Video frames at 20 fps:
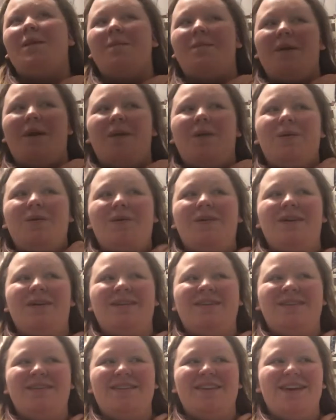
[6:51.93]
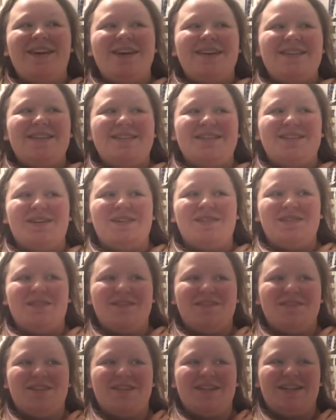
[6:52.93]
my whole
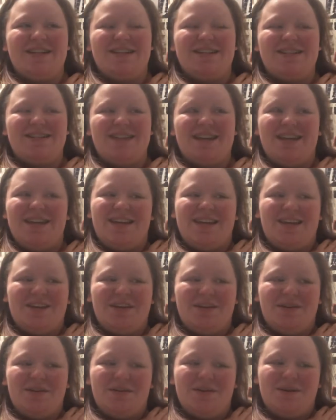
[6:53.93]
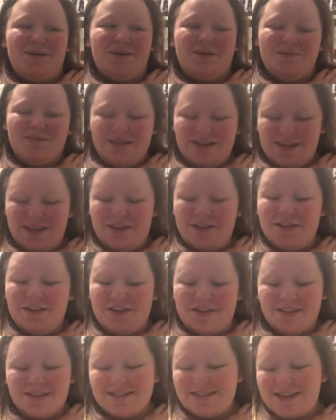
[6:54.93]
self-love journey has taken a really
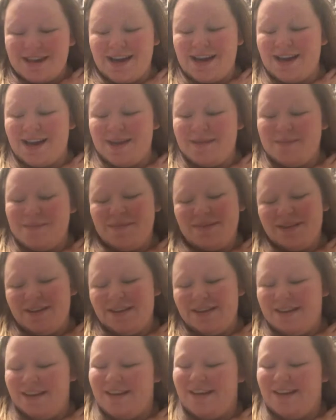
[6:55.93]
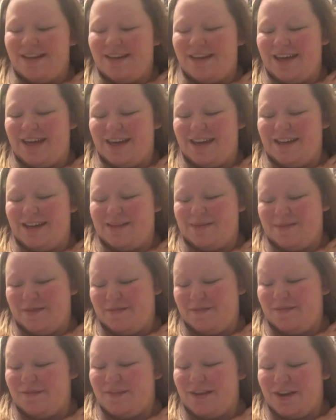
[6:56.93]
long time, and it's
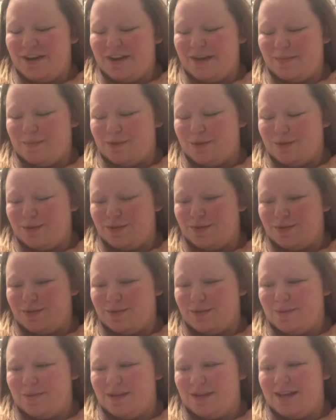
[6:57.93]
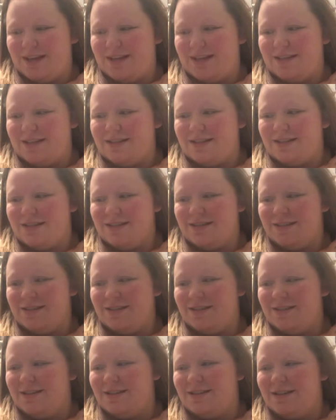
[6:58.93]
been very emotional, because
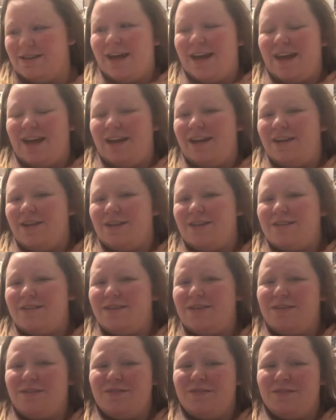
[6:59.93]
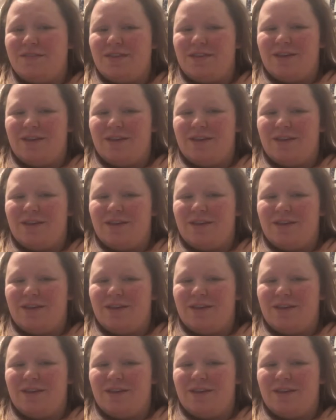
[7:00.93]
hating yourself a